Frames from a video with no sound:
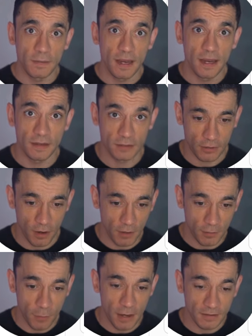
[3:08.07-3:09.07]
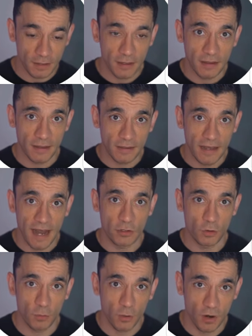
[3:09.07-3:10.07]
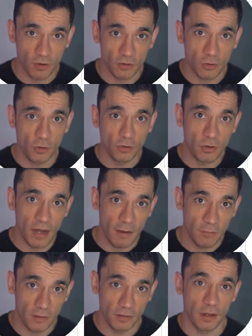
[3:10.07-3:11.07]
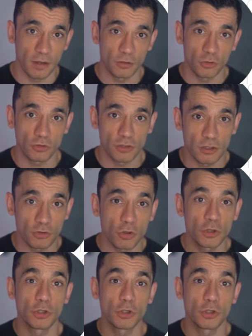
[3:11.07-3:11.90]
and it starts placing the actual blocks on your canvas. You'll see a trigger